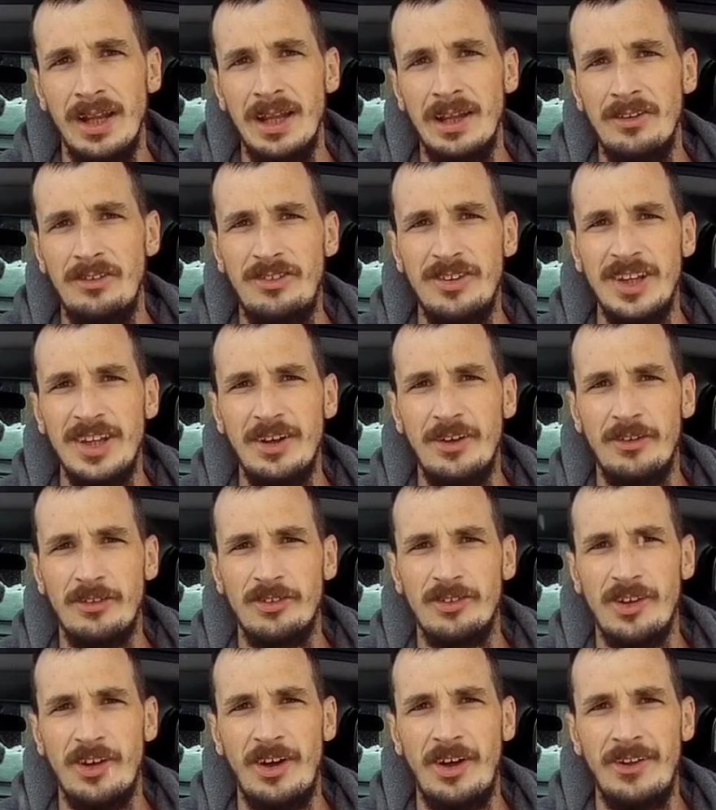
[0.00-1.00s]

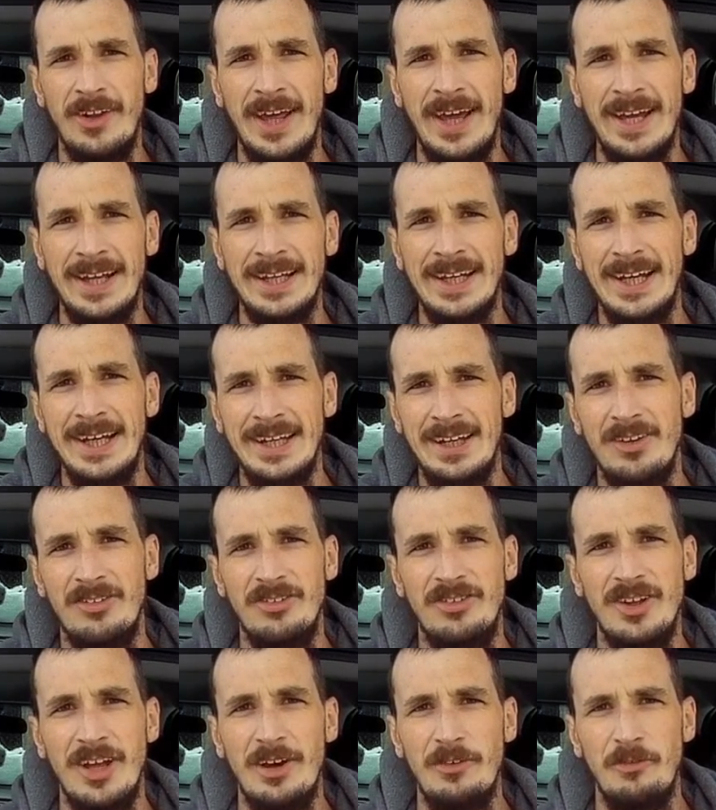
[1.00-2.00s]
seals, all that kind of
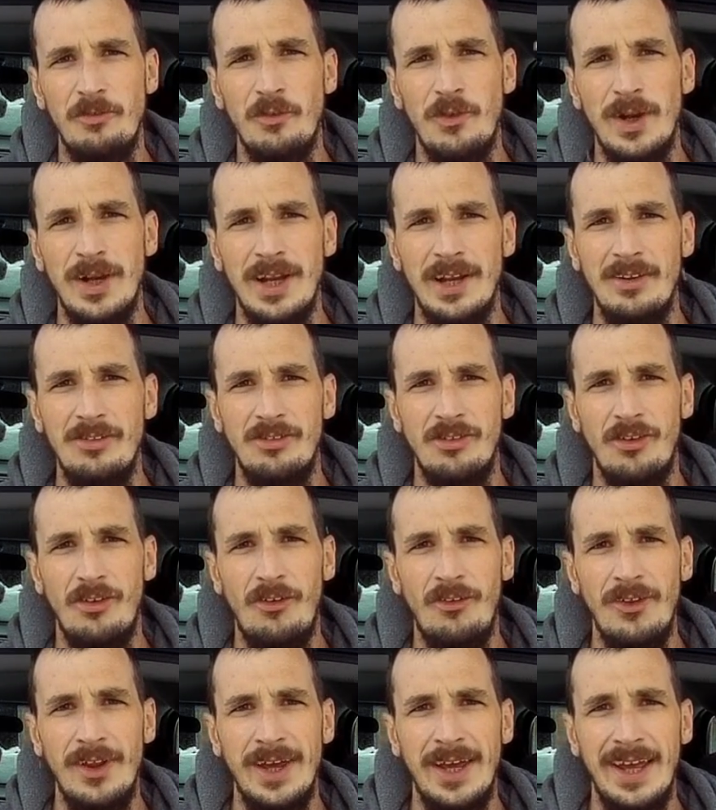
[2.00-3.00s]
stuff when I
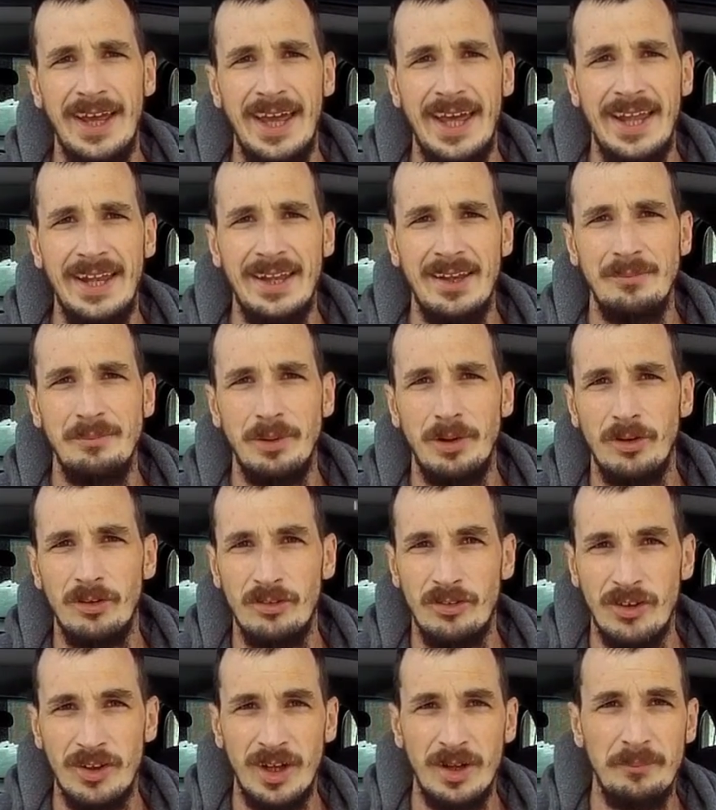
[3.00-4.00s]
sold it. And the
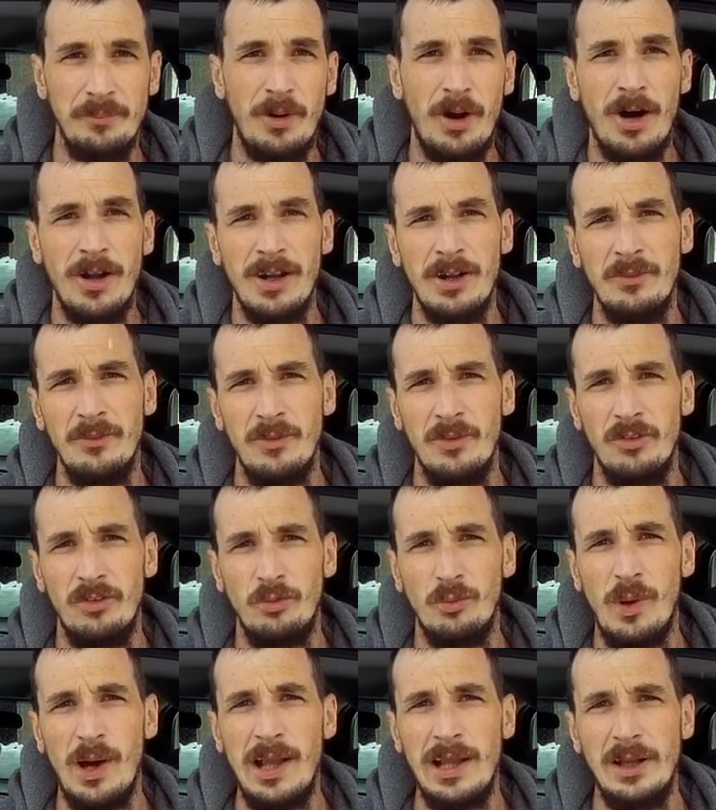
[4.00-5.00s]
person that bought it was
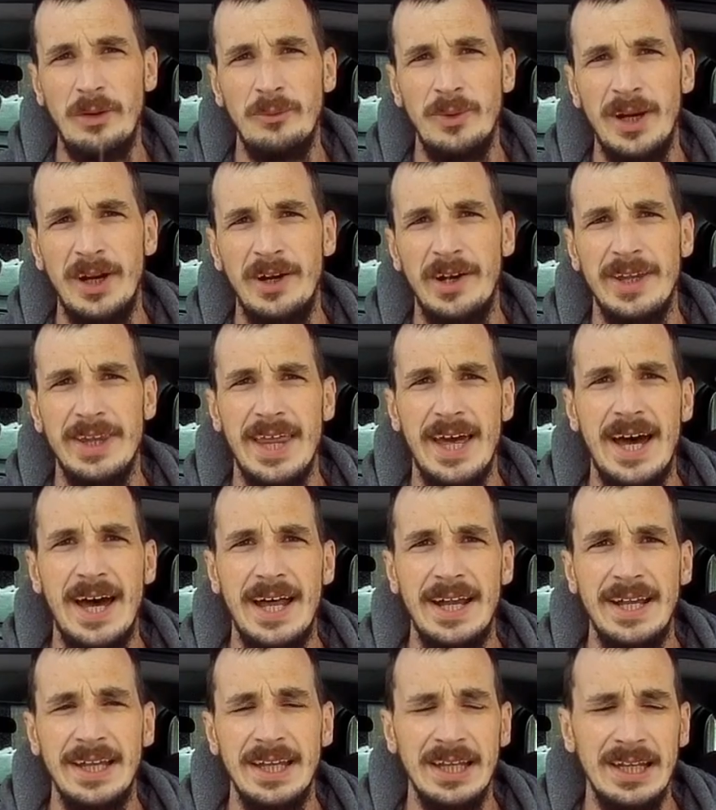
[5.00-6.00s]
well aware of that.
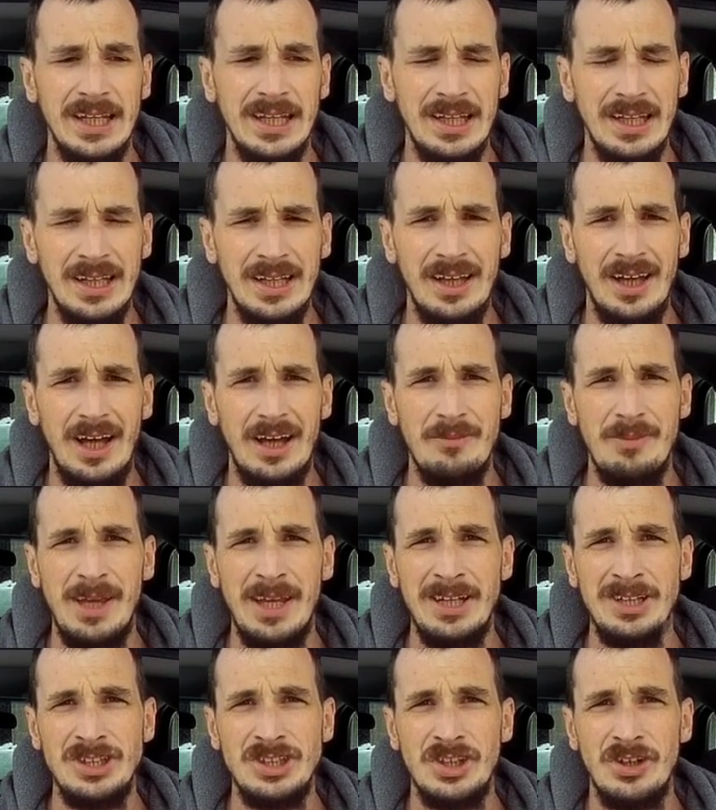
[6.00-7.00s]
I
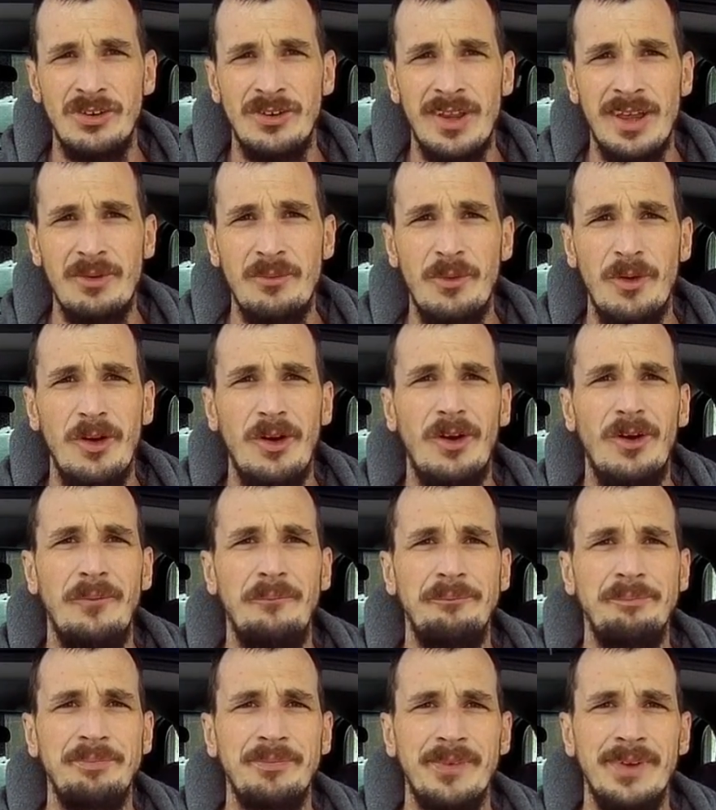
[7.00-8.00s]
made sure they were.
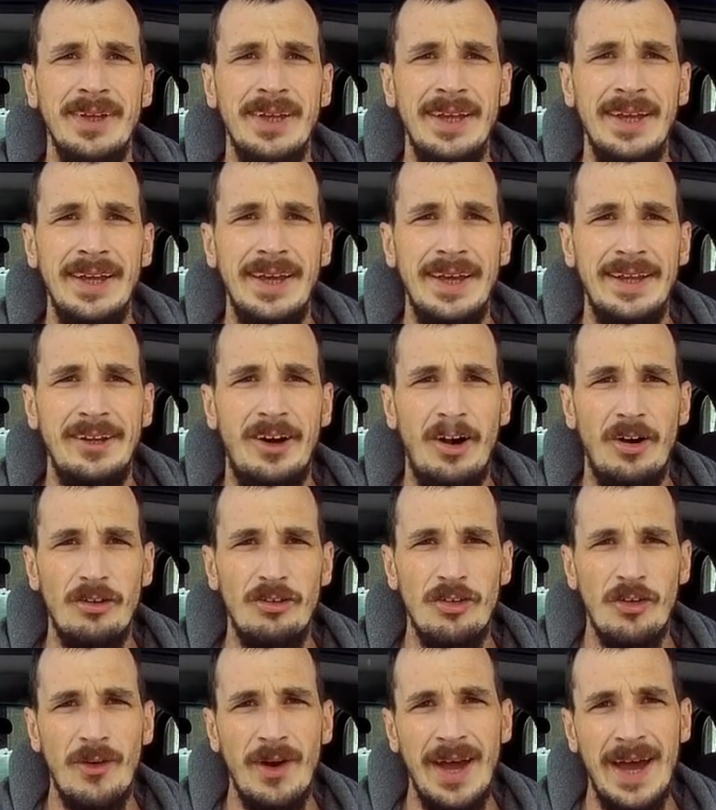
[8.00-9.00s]
It
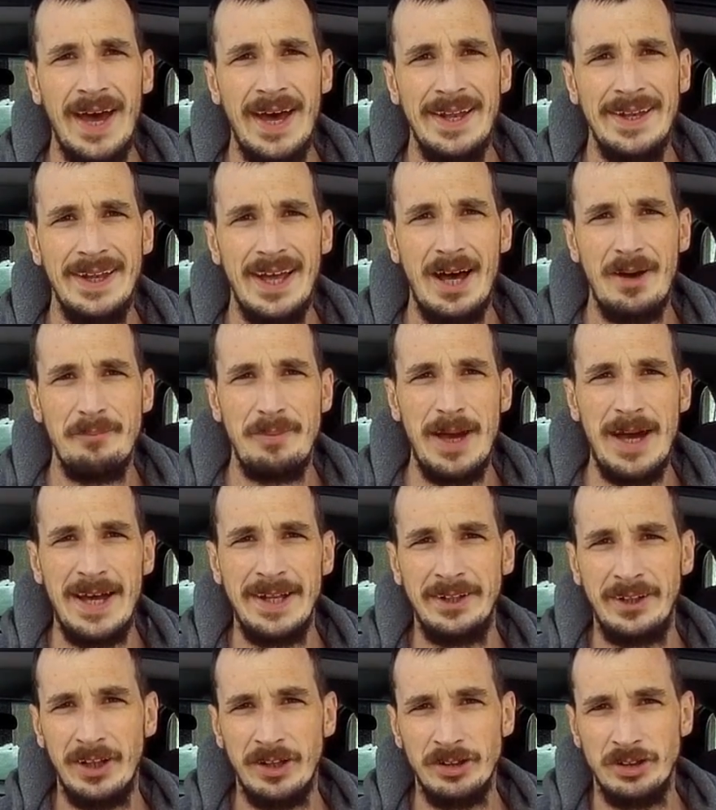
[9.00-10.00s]
also had
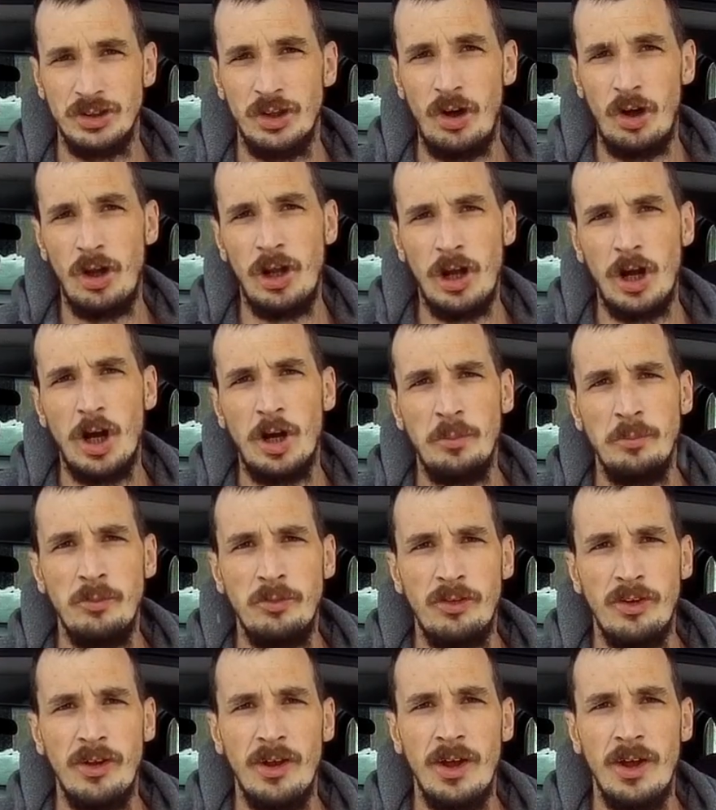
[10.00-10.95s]
bad control arms.